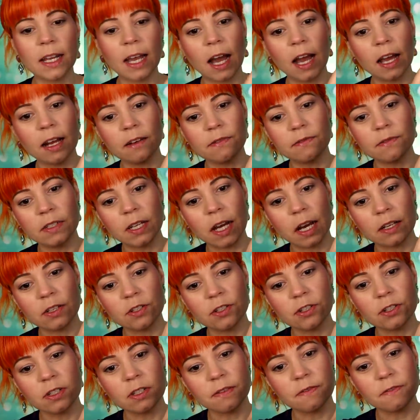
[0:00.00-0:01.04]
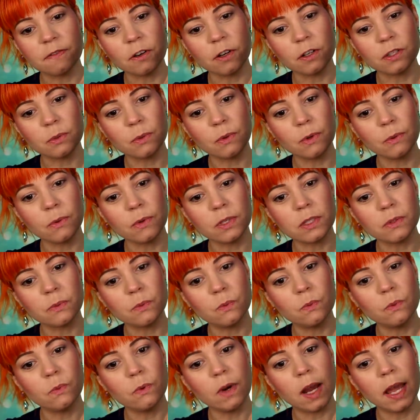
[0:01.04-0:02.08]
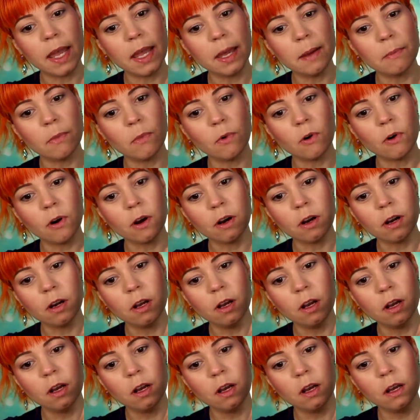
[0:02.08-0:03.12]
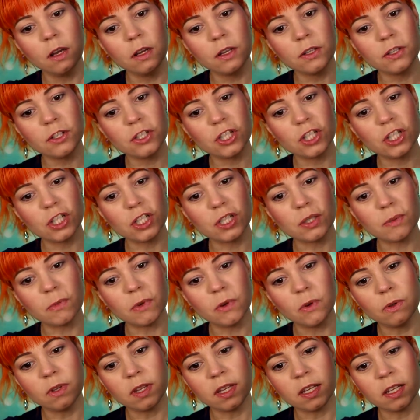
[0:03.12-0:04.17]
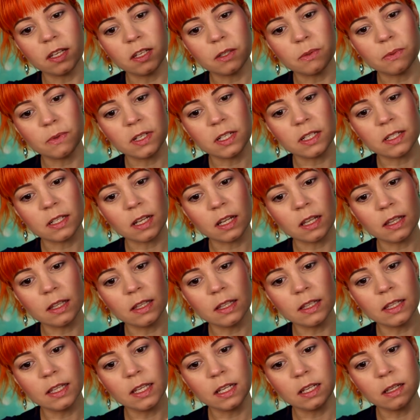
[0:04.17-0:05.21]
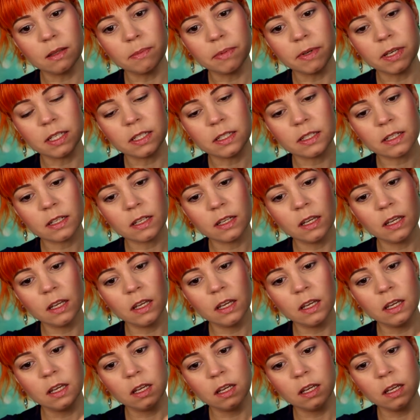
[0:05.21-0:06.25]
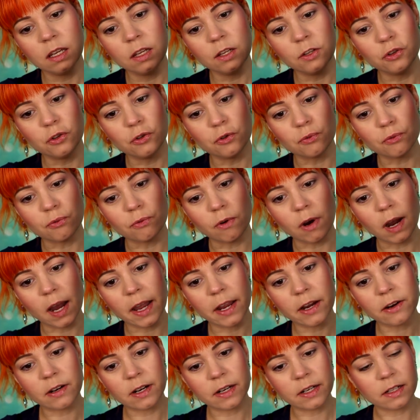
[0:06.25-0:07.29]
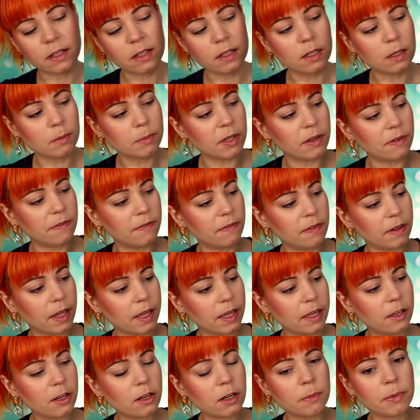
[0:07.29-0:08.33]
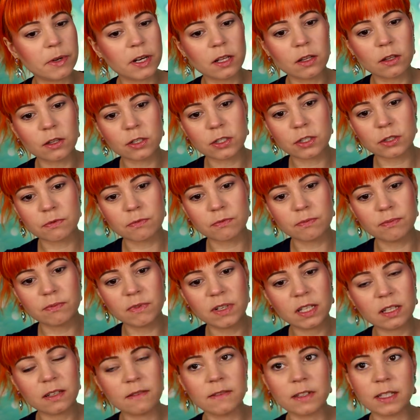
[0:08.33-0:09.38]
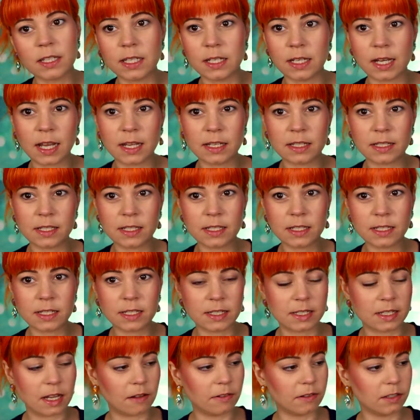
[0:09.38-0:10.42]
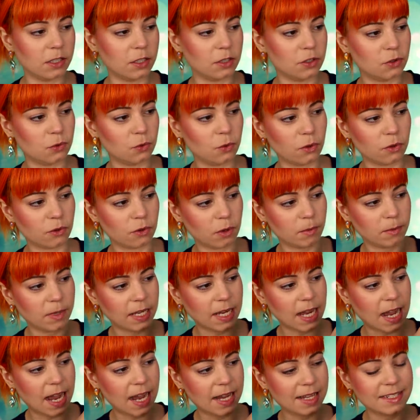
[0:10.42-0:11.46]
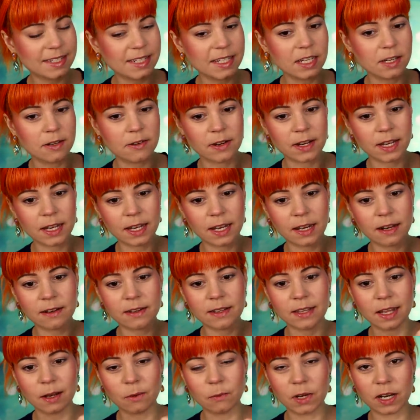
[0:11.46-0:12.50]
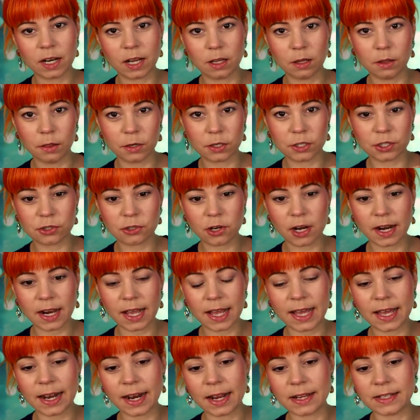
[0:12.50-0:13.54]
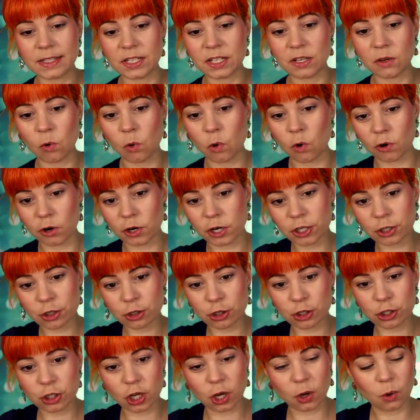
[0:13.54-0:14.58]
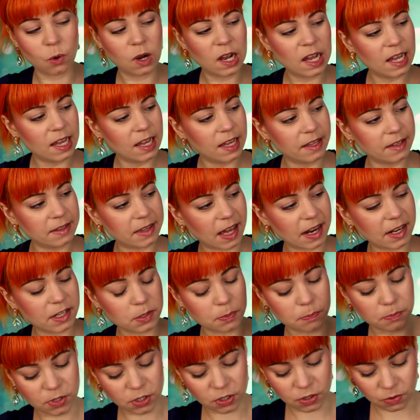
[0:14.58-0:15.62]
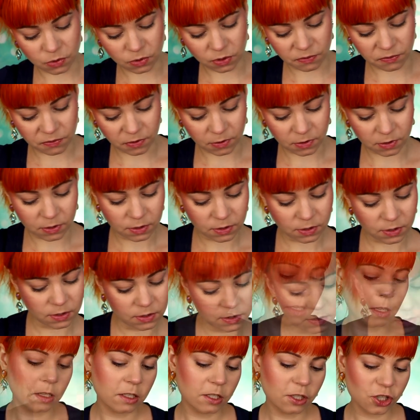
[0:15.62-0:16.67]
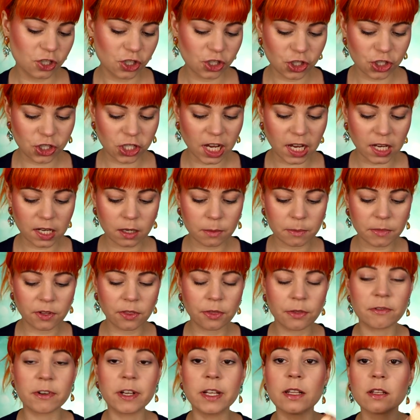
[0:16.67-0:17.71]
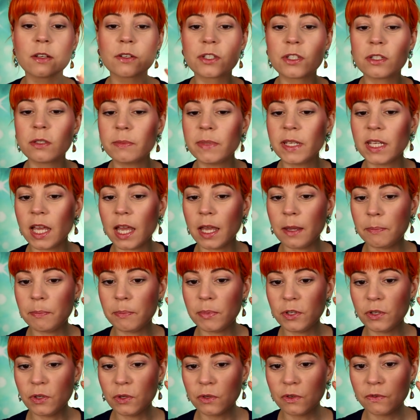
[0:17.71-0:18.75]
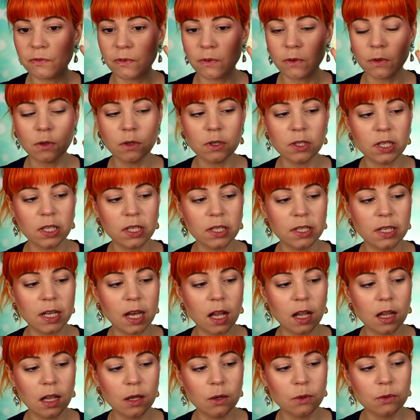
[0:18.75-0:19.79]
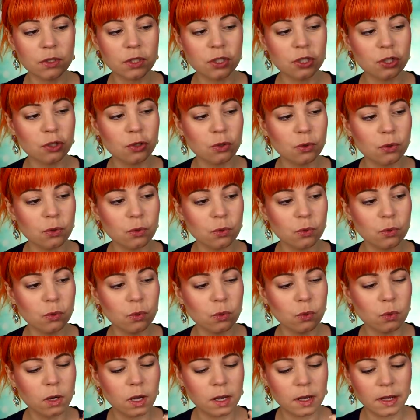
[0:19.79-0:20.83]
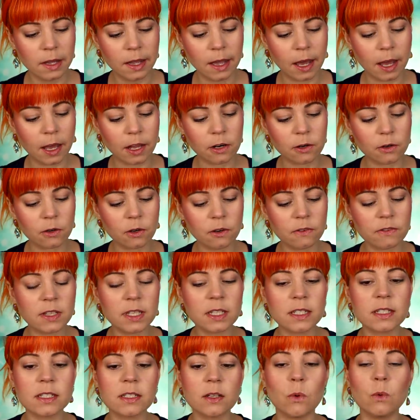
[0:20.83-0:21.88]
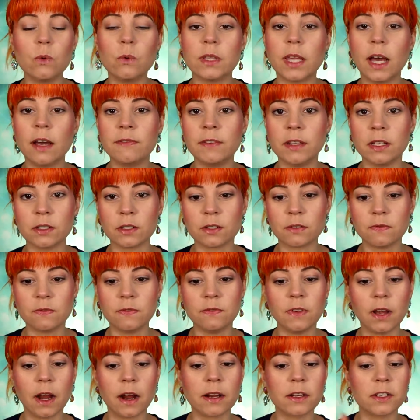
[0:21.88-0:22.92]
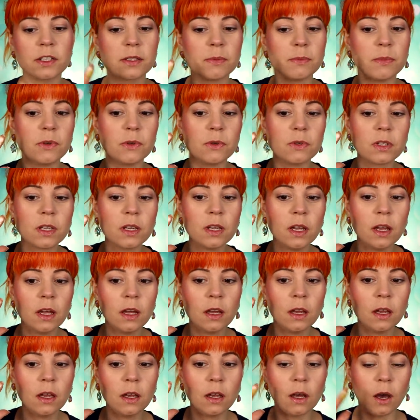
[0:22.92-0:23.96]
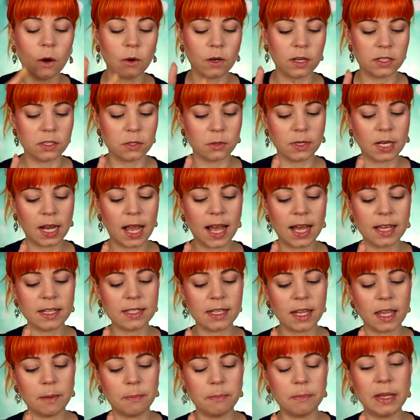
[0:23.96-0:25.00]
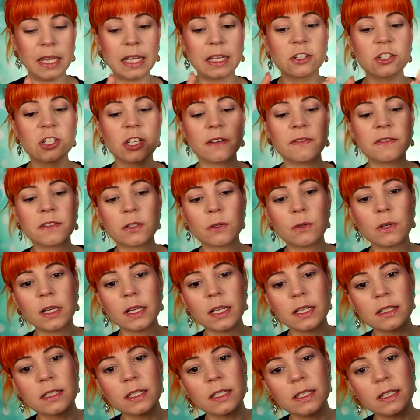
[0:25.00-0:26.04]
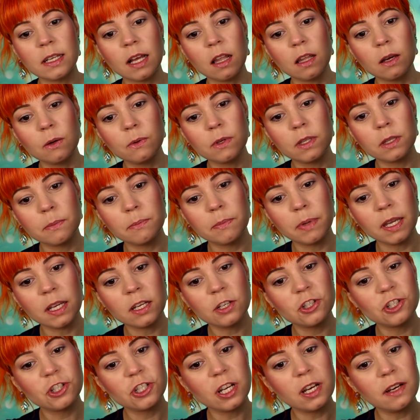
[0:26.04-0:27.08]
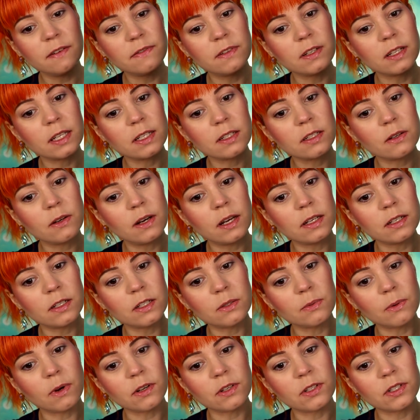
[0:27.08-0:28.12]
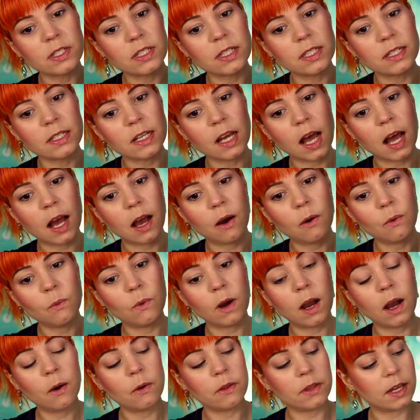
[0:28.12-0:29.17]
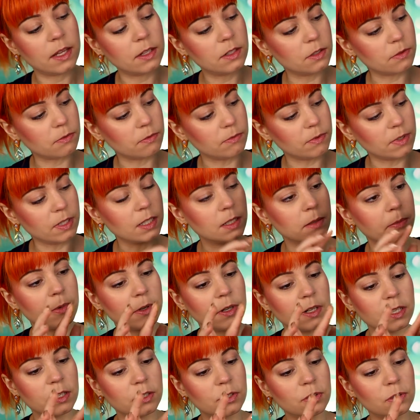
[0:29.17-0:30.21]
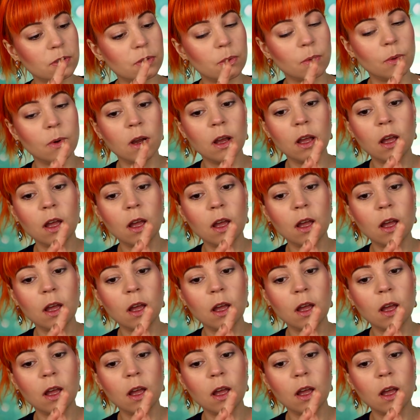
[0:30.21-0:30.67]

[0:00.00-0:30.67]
kind of texture. The first one was way more smooth, and this one is a little bit drier and a little bit flakier, but it looks really, really nice. This is definitely a duochrome. Like, I see green here, and then when I look straight ahead, I see orange. So that is beautiful. Shade number three looks to be a beautiful yellow to, I don't know if this is, oh, that feels very smooth. Okay, so it has a pink shift to it. It's a yellow with a pink shift. Let's go ahead and swatch it out. Wow, that's really pretty too.